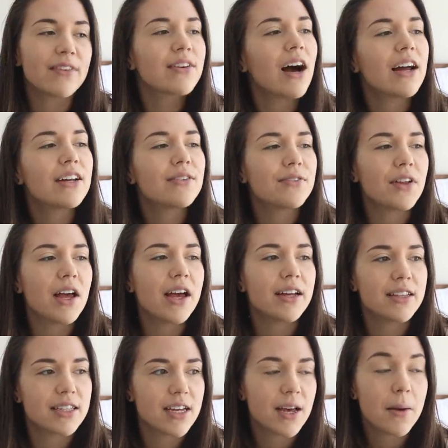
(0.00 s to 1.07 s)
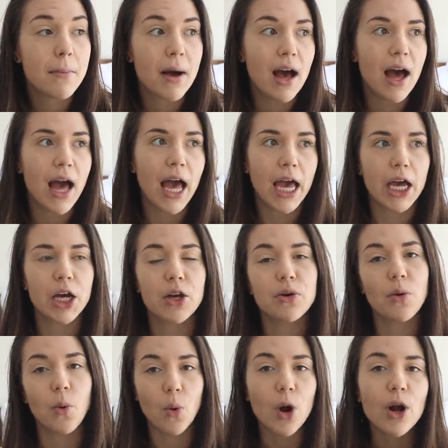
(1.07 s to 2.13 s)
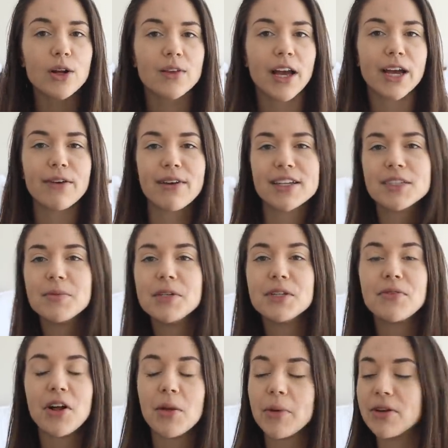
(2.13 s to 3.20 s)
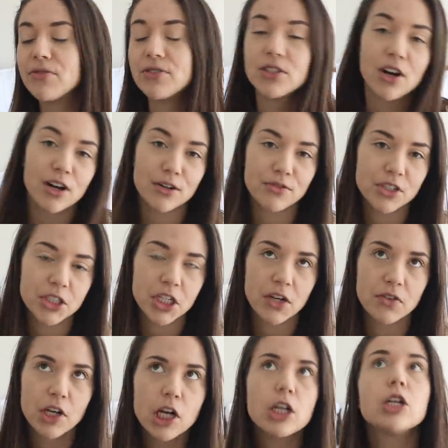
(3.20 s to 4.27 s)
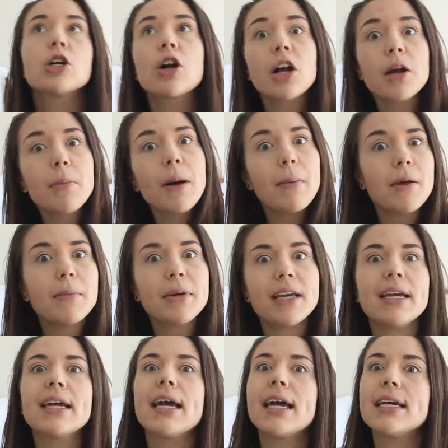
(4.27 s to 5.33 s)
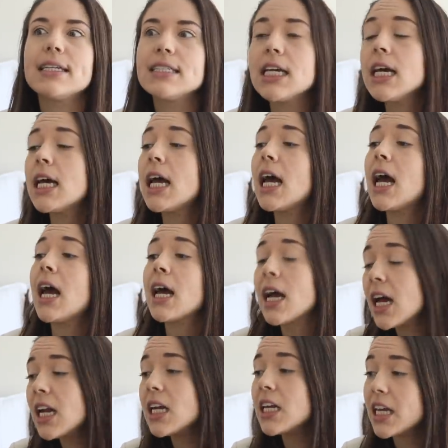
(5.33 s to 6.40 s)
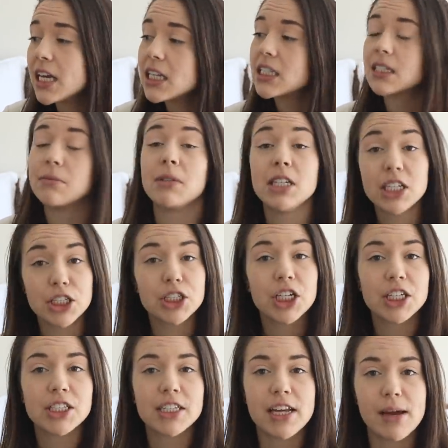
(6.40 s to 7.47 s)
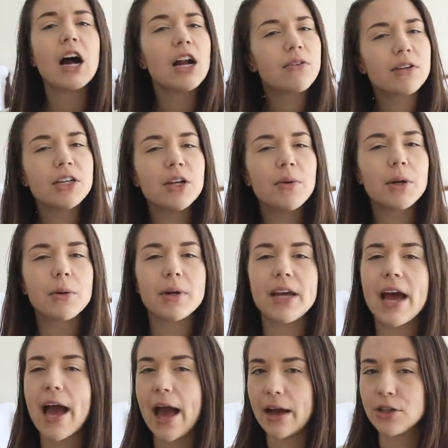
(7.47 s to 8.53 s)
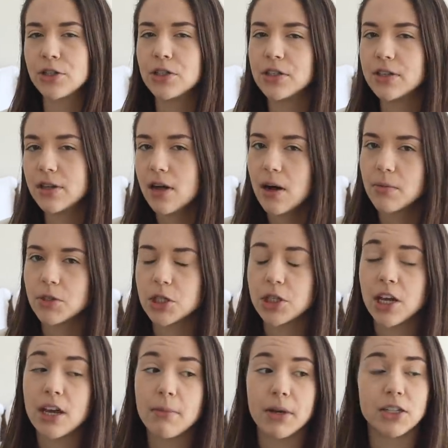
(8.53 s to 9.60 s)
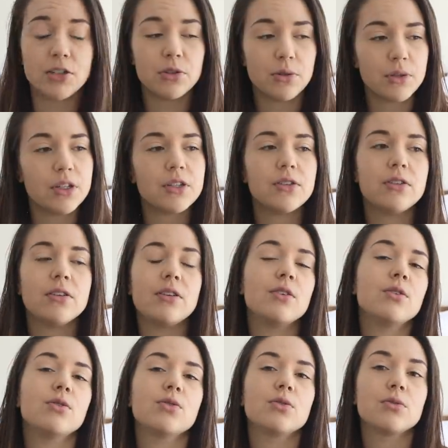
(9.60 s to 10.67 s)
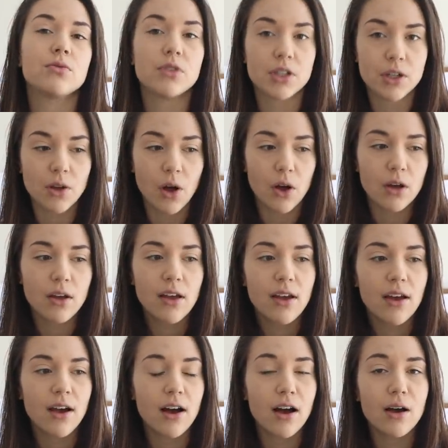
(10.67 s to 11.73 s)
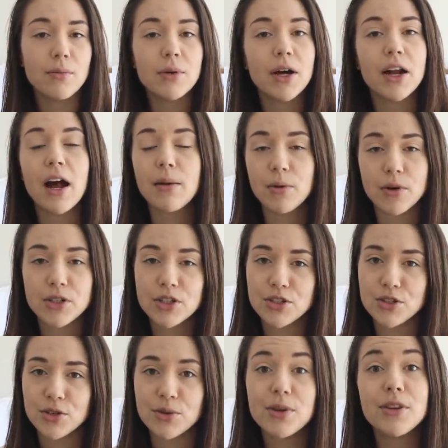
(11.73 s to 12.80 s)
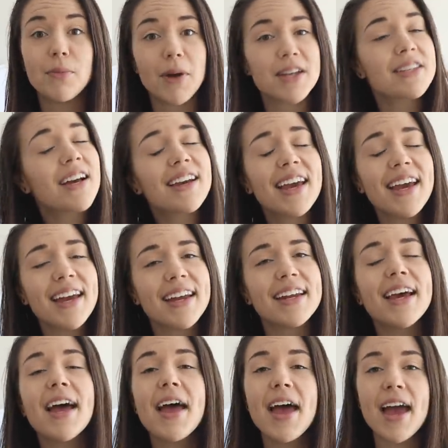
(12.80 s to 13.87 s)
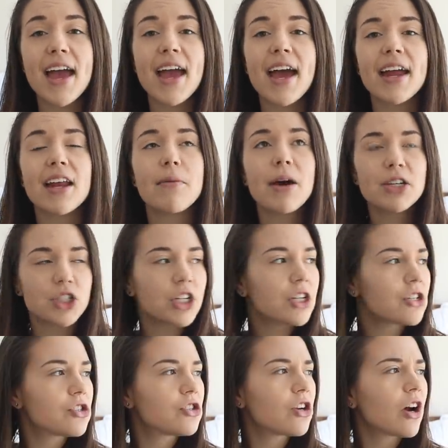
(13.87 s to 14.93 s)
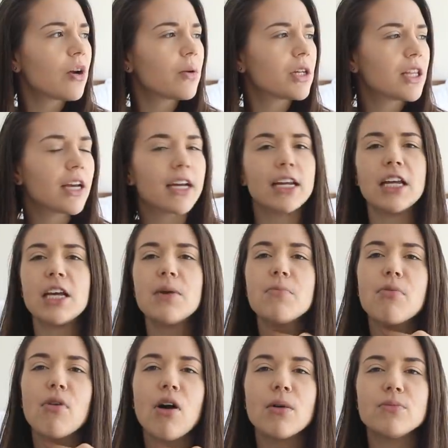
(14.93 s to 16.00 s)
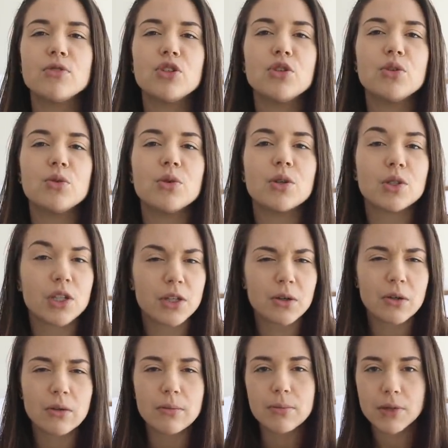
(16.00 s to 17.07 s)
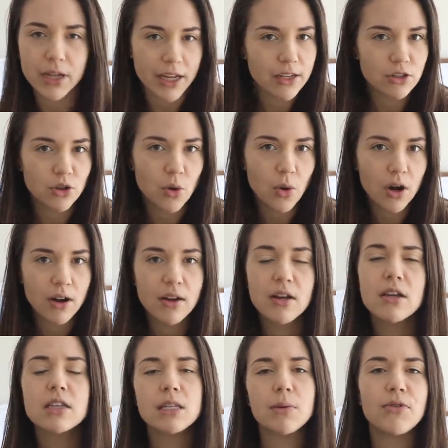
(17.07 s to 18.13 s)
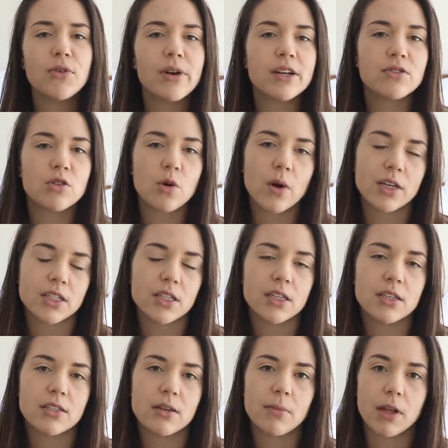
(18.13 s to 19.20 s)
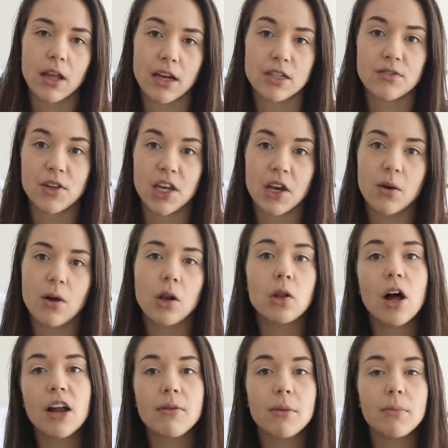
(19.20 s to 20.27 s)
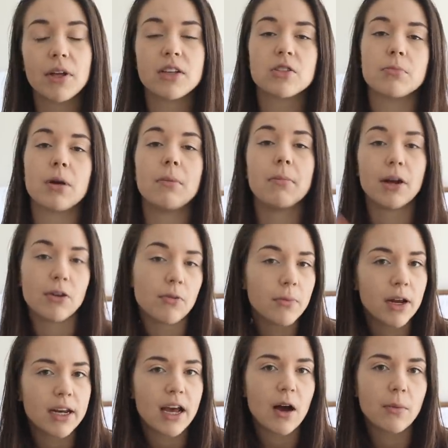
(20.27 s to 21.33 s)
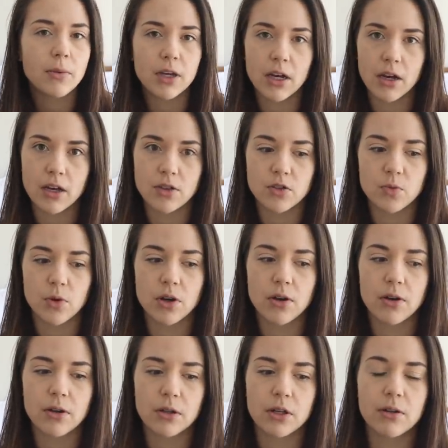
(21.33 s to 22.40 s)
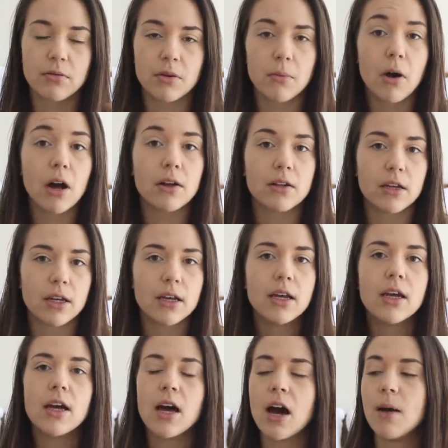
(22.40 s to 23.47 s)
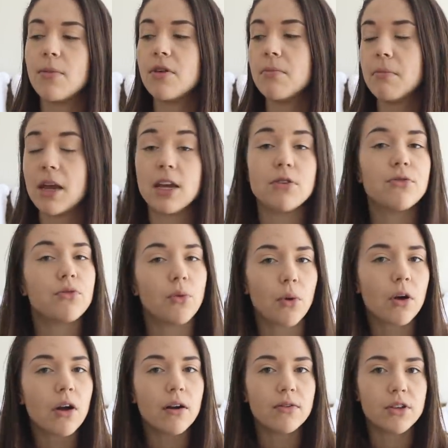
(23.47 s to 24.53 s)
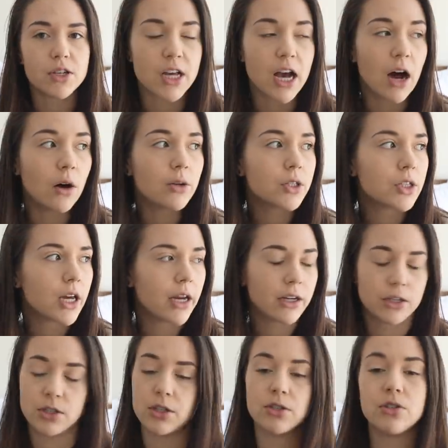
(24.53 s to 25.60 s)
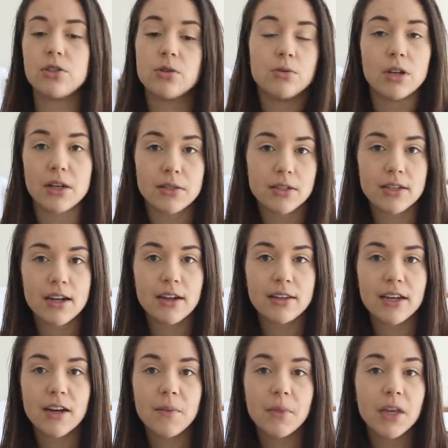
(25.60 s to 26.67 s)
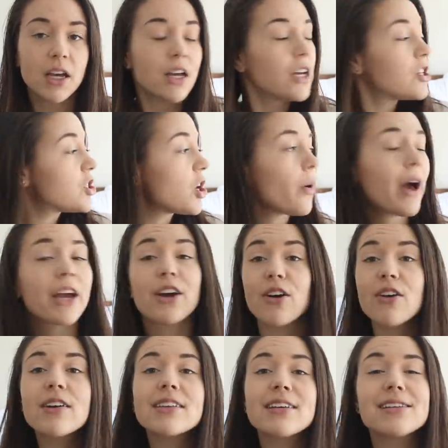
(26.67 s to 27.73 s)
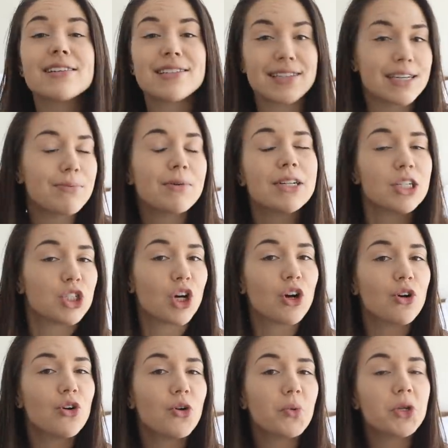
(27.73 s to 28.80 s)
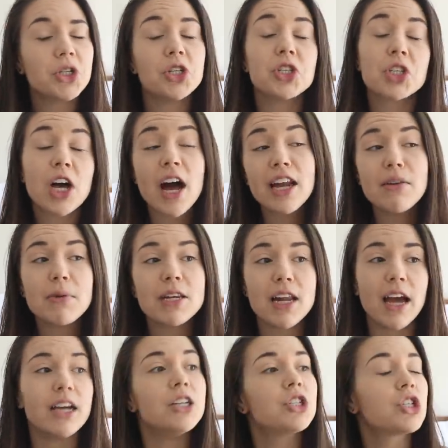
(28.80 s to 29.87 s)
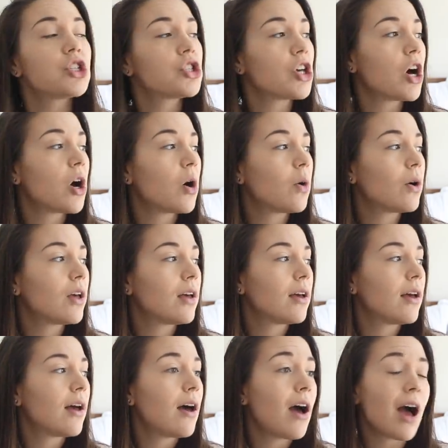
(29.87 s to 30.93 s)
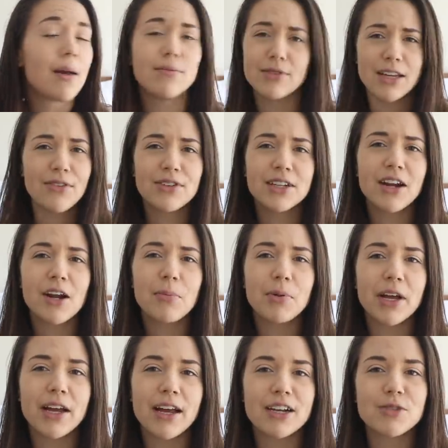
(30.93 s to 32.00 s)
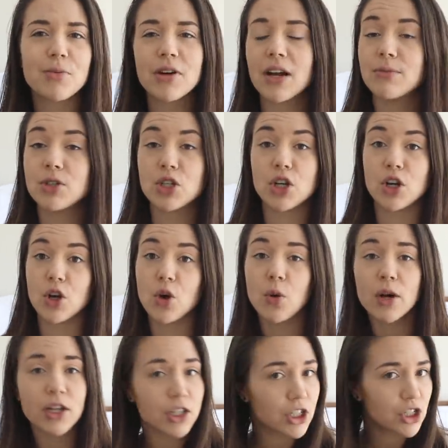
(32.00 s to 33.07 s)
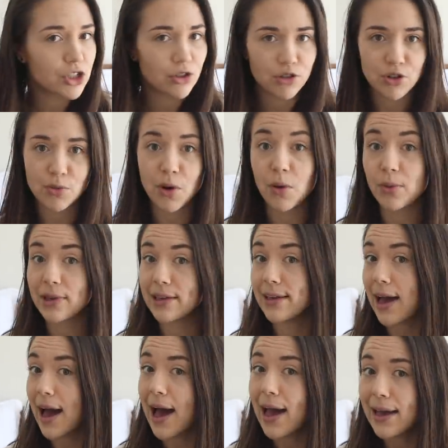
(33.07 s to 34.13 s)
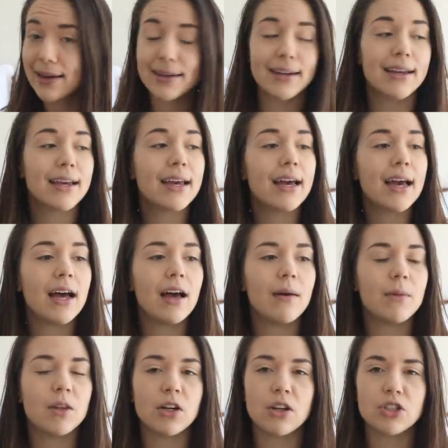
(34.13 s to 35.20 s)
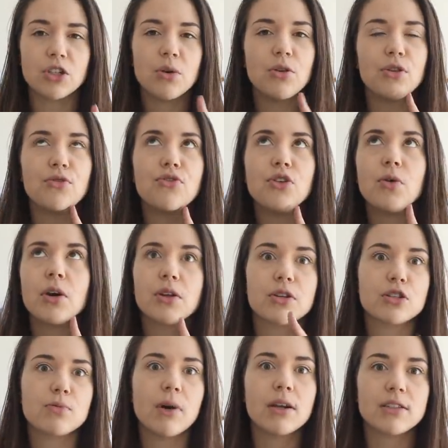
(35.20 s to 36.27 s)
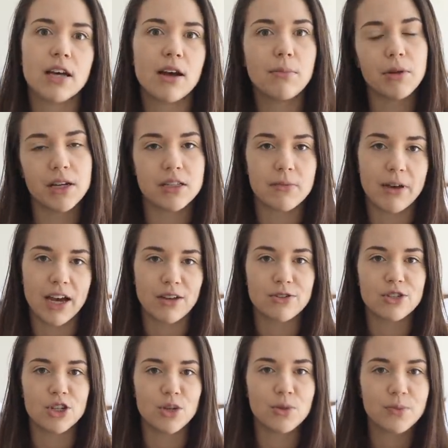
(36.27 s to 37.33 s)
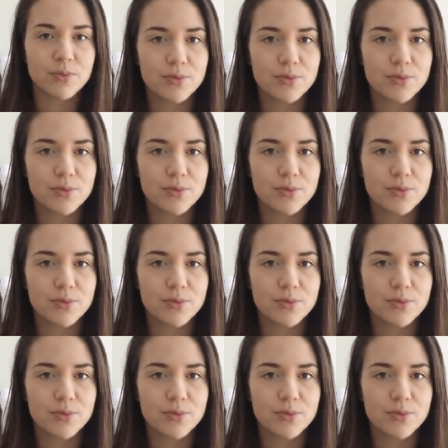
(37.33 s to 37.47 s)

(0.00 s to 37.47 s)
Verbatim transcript: I've kind of let my work like recipe development and photography stuff creep up on me and I gotta get some ish done today. I don't really know what I'm gonna actually accomplish today. My to-do list is really long, um, but I'm going to do the best I can. And I'm actually gonna start with like an impromptu little plant tour. Some of you guys requested this in my last video. A lot of my plants are in my bedroom right now because we're currently remodeling um, the main floor of house and it's just too dusty down there. So I currently sleep in a jungle, which has kind of been nice. So I'm definitely not a plant expert. I'm just gonna quickly show you what we got um, and then I'll show you the few other spots I have plants in my house too.